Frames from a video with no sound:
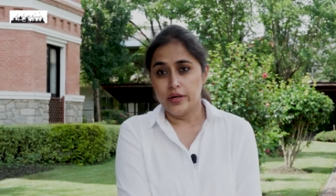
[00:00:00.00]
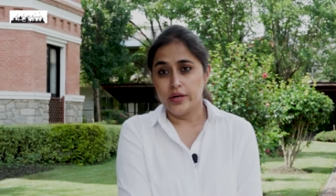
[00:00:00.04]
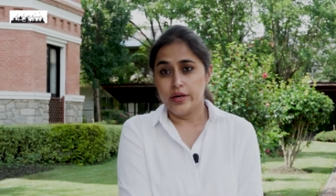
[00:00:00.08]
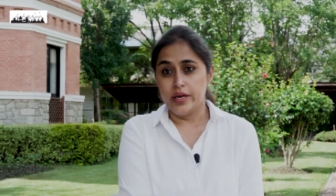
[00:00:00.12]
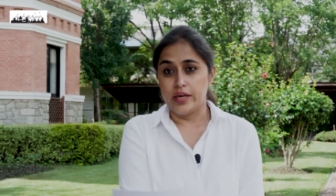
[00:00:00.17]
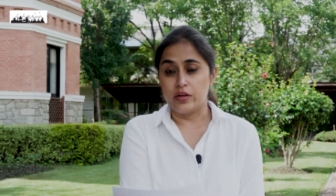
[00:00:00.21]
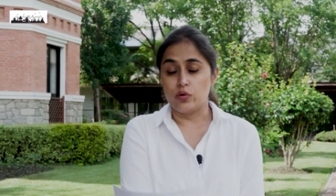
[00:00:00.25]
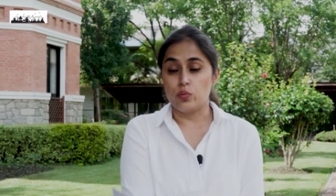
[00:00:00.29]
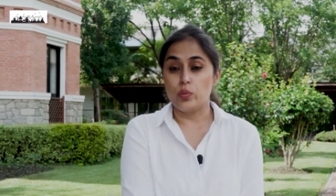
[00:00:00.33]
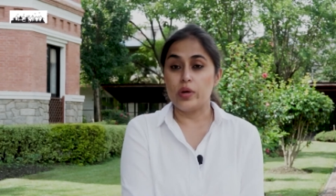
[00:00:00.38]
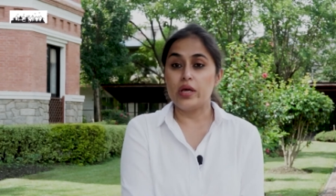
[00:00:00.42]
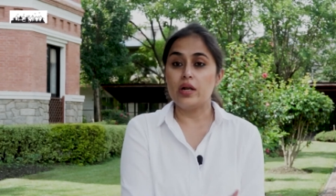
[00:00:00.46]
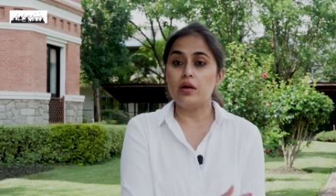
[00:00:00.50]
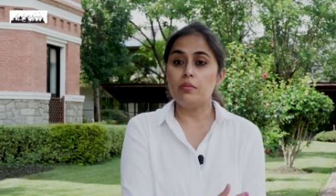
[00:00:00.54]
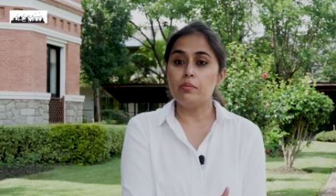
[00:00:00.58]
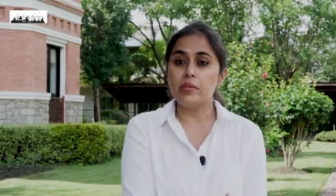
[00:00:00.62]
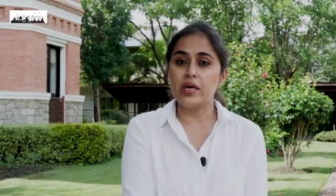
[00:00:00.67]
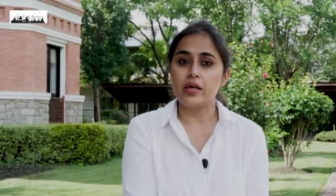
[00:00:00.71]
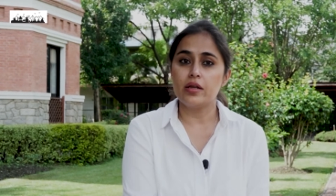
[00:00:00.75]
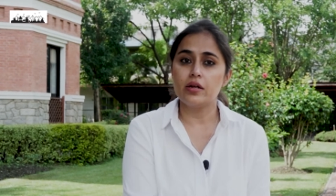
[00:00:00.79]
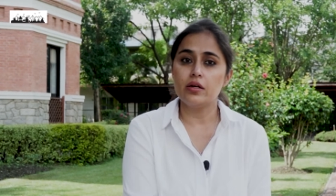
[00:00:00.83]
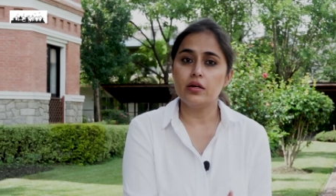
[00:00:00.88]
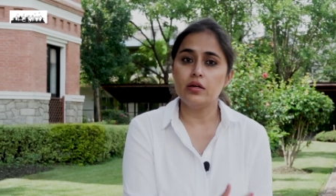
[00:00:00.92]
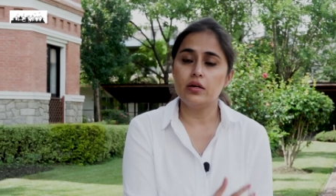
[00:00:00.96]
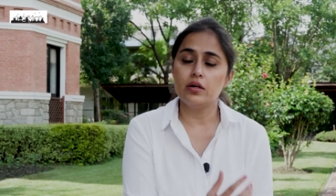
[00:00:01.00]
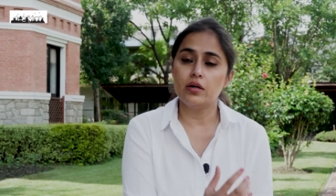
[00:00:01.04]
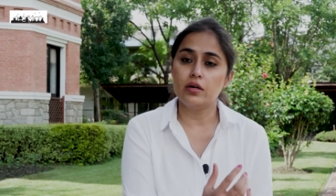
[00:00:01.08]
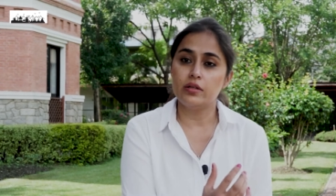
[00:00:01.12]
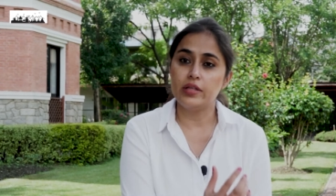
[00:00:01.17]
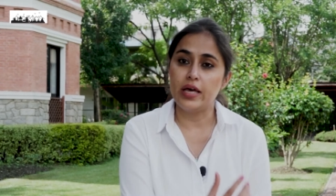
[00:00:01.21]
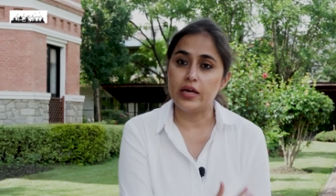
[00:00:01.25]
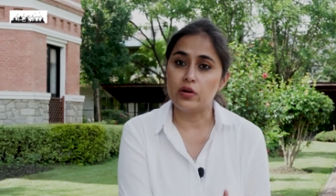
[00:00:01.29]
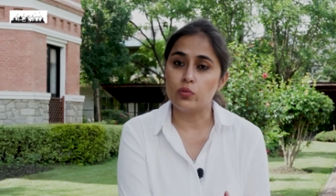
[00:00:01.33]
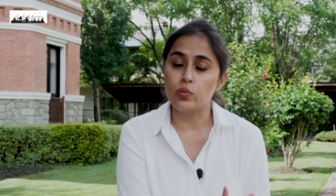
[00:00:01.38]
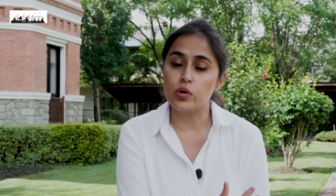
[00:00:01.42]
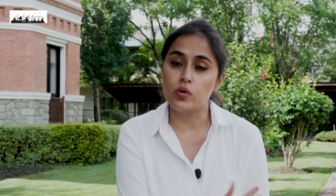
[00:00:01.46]
It will mean
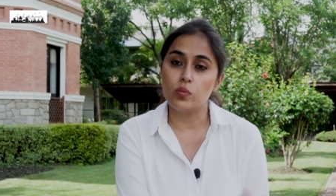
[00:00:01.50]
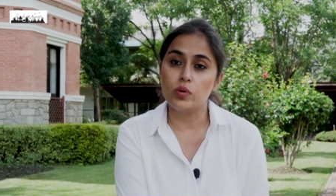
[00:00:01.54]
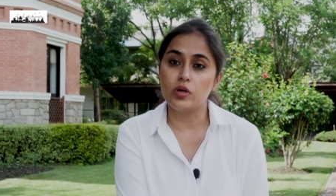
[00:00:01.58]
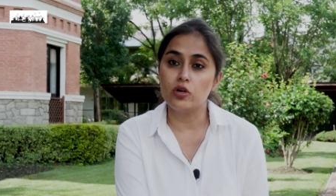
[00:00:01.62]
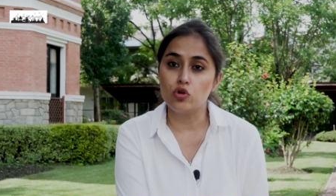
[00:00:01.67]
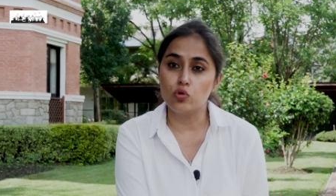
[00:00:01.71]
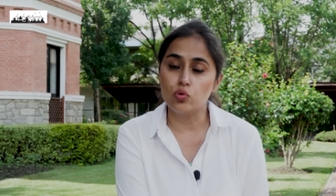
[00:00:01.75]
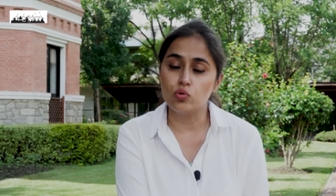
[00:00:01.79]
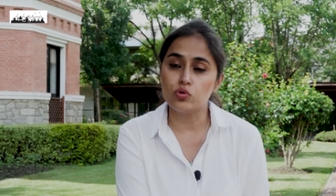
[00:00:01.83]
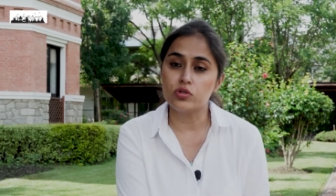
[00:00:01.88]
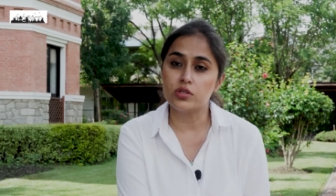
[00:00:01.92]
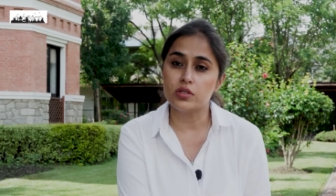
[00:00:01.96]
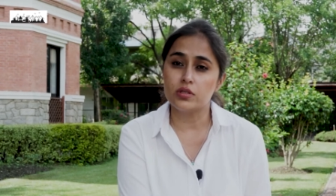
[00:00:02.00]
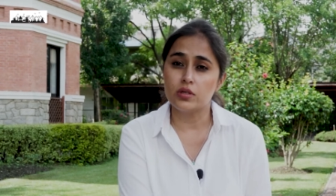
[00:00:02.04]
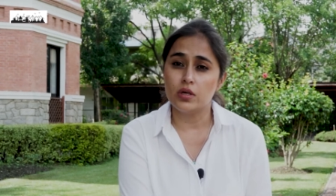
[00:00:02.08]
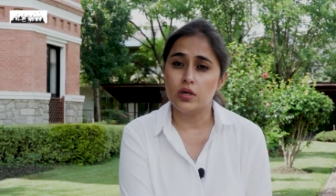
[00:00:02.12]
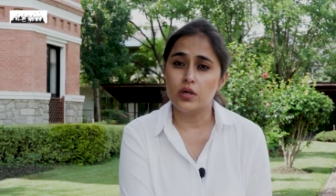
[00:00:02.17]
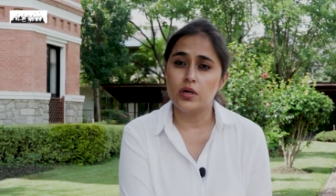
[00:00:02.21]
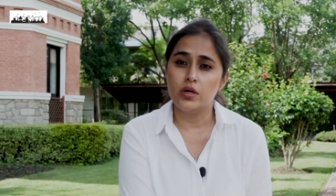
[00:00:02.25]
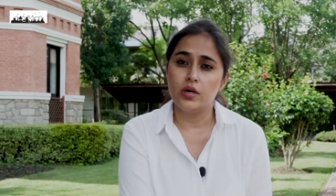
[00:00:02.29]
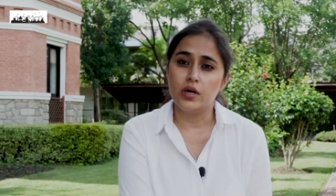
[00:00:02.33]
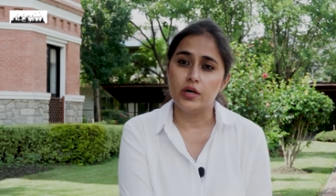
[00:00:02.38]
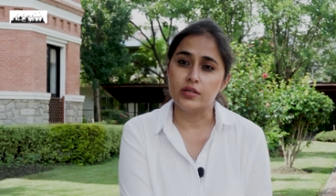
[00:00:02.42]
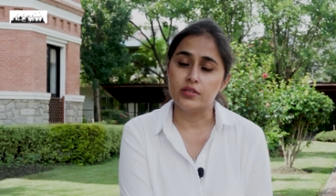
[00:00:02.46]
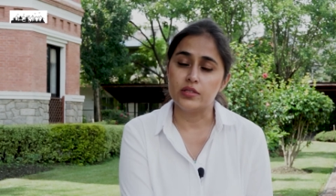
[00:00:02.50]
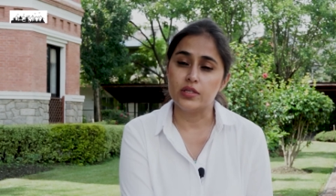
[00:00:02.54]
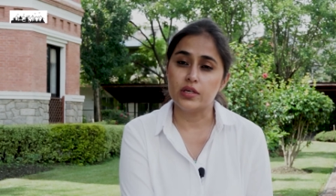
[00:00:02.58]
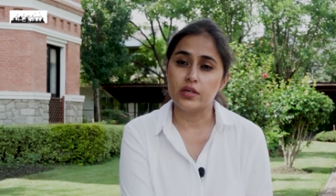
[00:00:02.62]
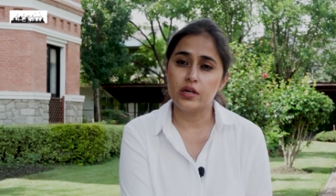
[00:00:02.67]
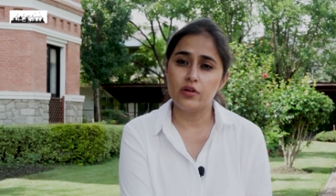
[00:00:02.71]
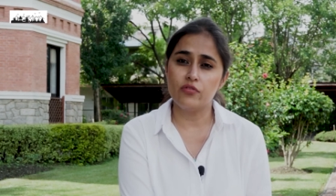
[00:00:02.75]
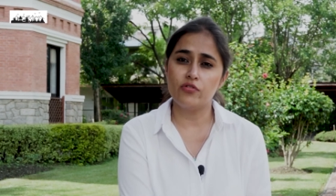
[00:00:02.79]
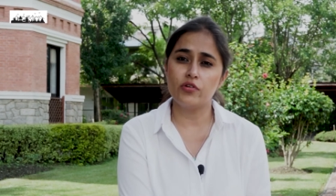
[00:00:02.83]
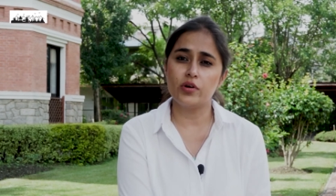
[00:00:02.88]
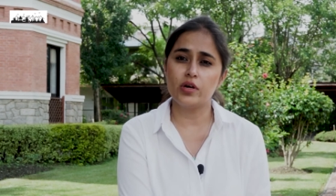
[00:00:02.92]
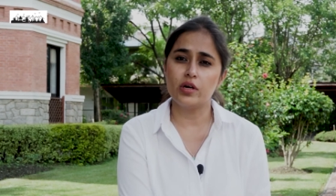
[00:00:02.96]
that we will lose a
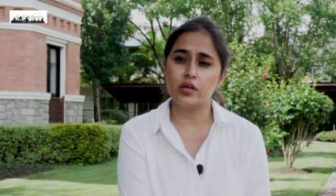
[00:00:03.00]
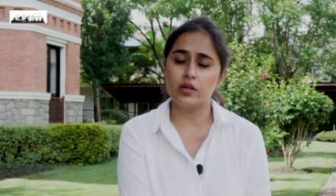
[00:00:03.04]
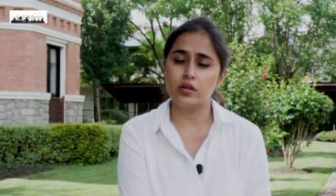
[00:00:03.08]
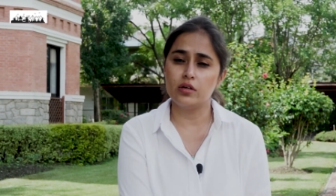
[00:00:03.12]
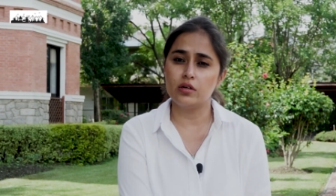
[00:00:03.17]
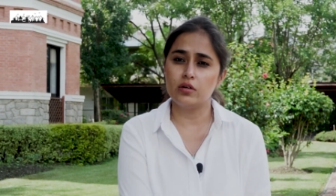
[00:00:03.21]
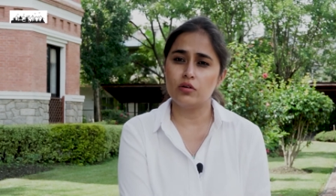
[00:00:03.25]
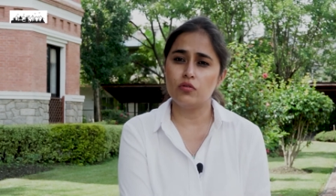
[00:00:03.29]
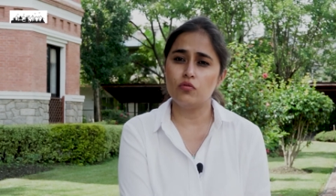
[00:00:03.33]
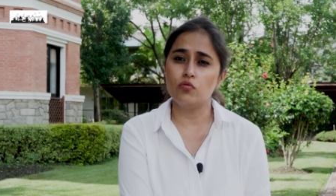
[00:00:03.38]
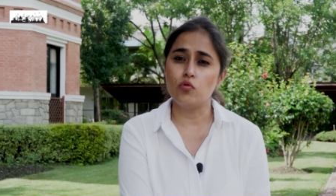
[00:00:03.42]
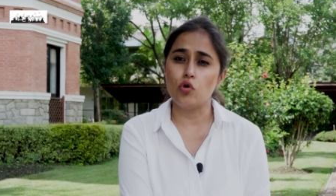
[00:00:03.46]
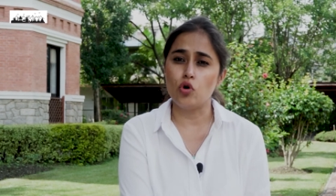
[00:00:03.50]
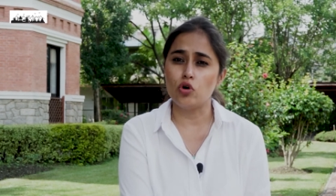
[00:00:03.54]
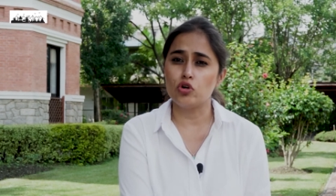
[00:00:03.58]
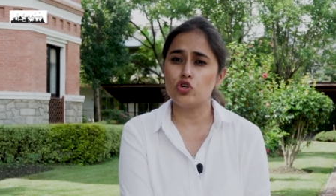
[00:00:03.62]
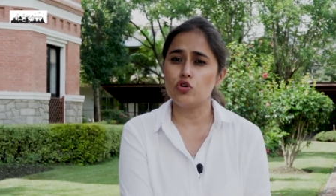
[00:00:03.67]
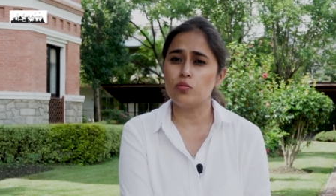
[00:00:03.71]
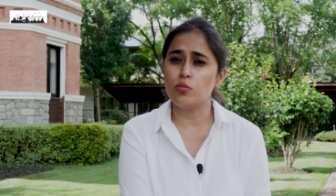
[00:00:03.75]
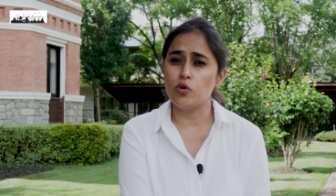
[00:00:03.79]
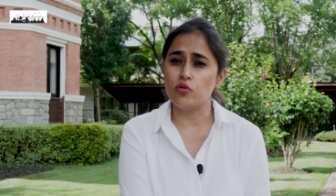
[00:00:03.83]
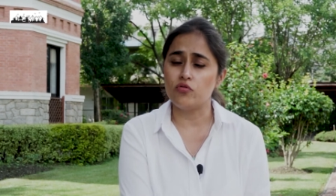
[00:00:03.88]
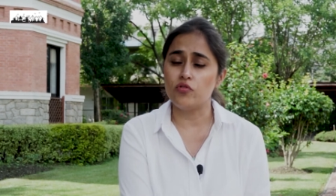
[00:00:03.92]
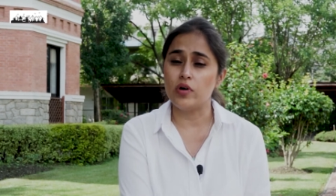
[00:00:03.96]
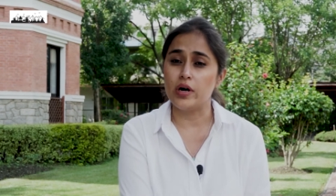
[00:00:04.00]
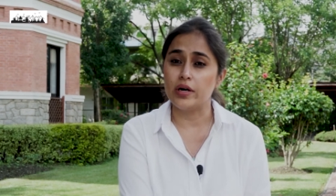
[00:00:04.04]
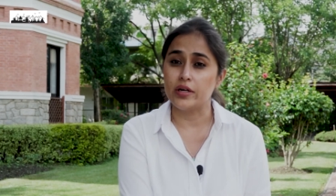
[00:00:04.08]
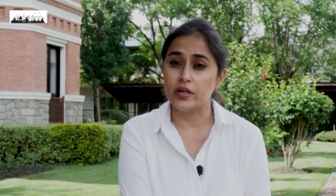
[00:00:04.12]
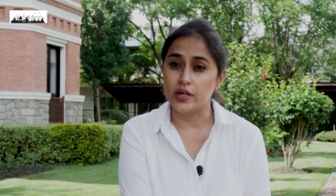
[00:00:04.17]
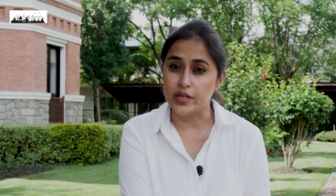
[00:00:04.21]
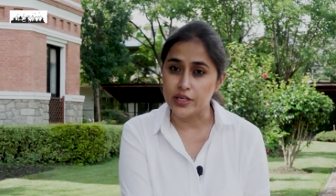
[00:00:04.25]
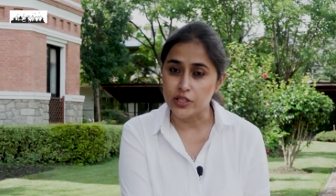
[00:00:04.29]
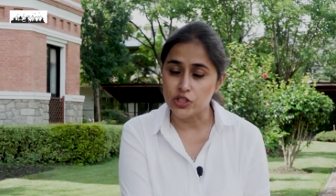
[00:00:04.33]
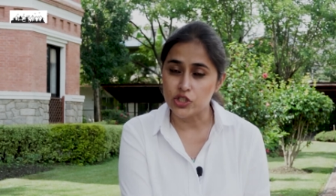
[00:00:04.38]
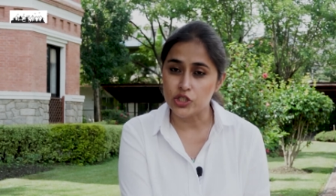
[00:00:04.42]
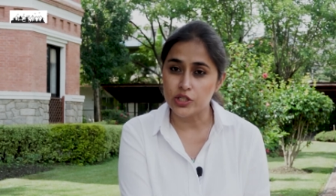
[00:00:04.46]
significant volume of our
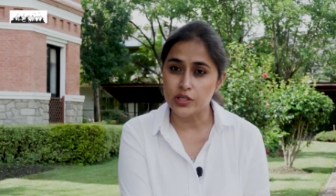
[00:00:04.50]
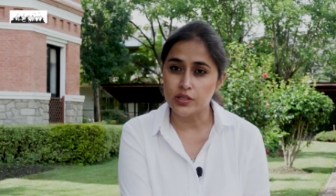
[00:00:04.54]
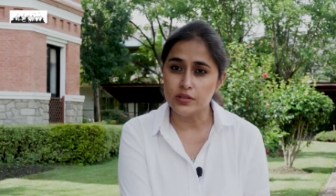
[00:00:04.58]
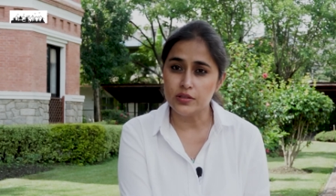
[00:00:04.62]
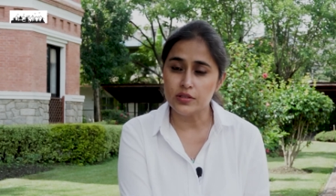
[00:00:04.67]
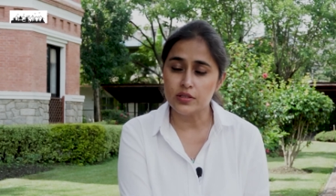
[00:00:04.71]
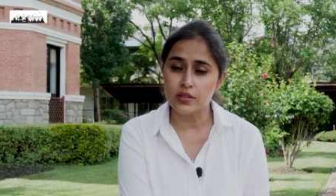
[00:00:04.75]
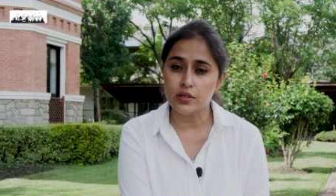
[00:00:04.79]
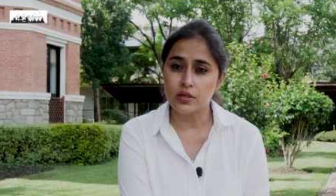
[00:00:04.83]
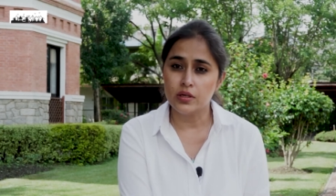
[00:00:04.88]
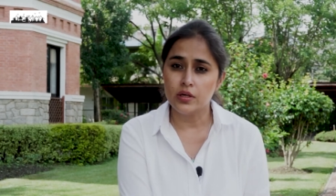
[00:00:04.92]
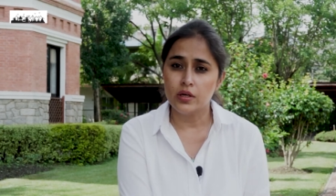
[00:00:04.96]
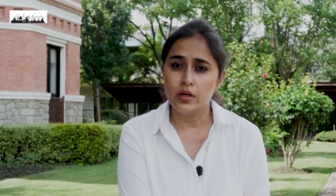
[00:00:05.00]
glaciers,